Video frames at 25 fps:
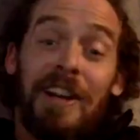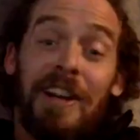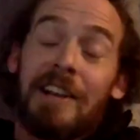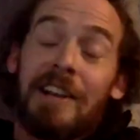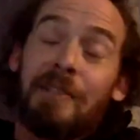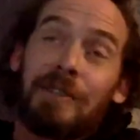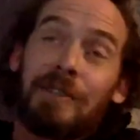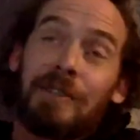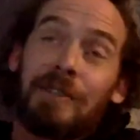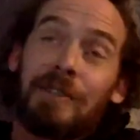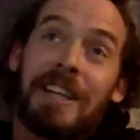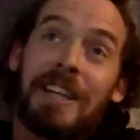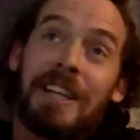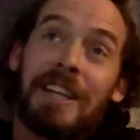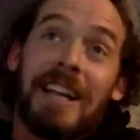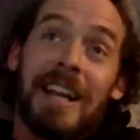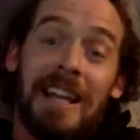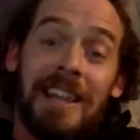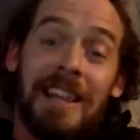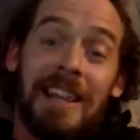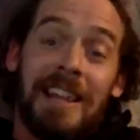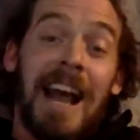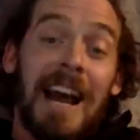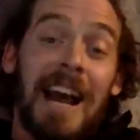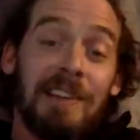you'll see
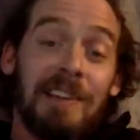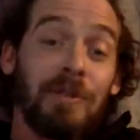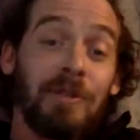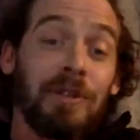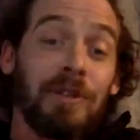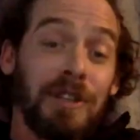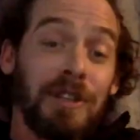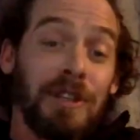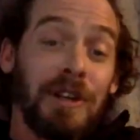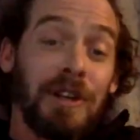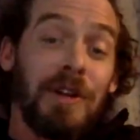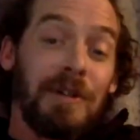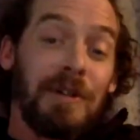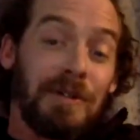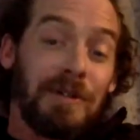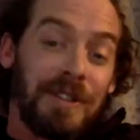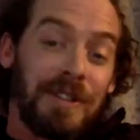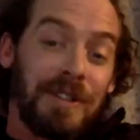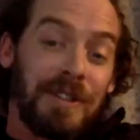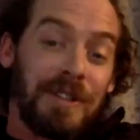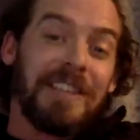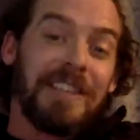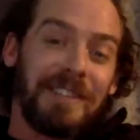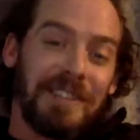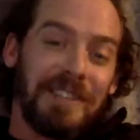in the actual show, you
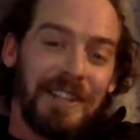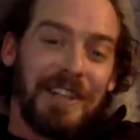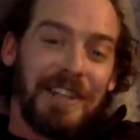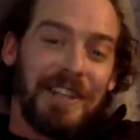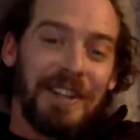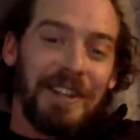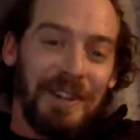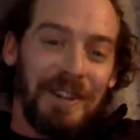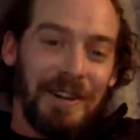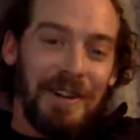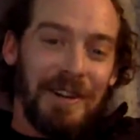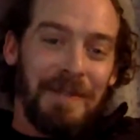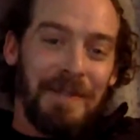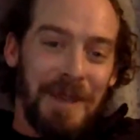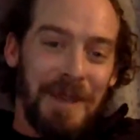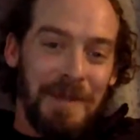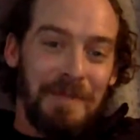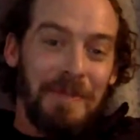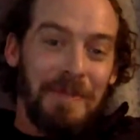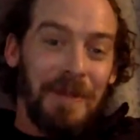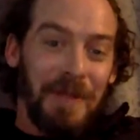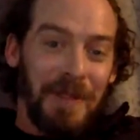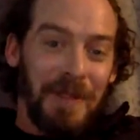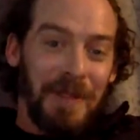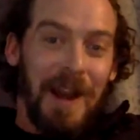see the security
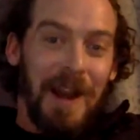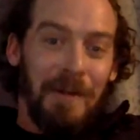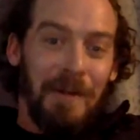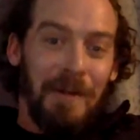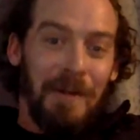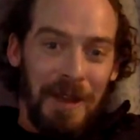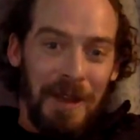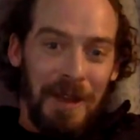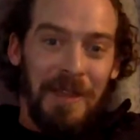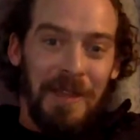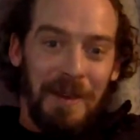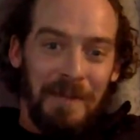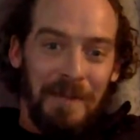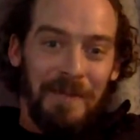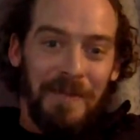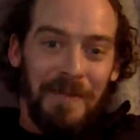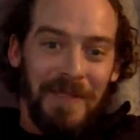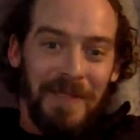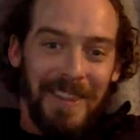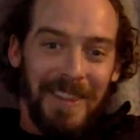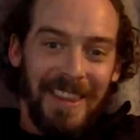people there with him.